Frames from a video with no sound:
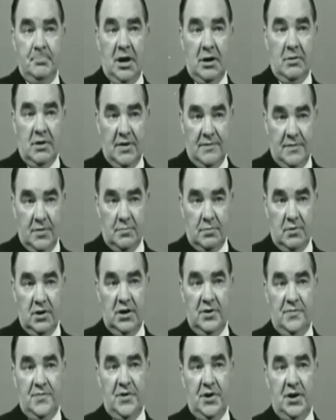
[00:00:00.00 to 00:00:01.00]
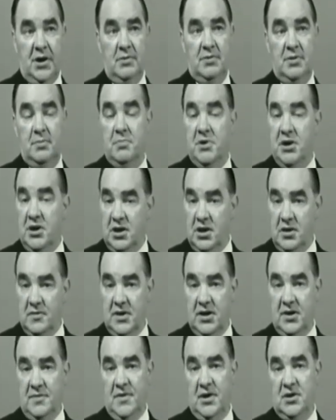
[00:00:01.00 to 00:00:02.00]
Now, I've not really figured out the meaning of
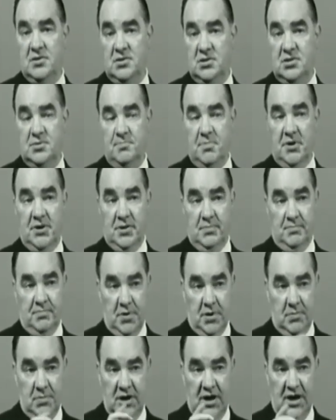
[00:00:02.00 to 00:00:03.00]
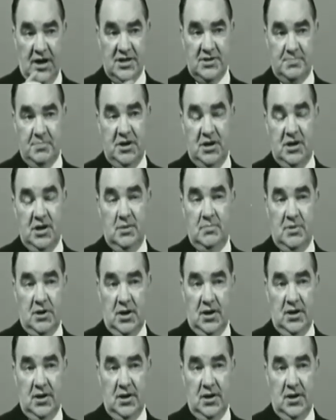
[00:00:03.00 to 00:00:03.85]
that event, but it probably has meaning, but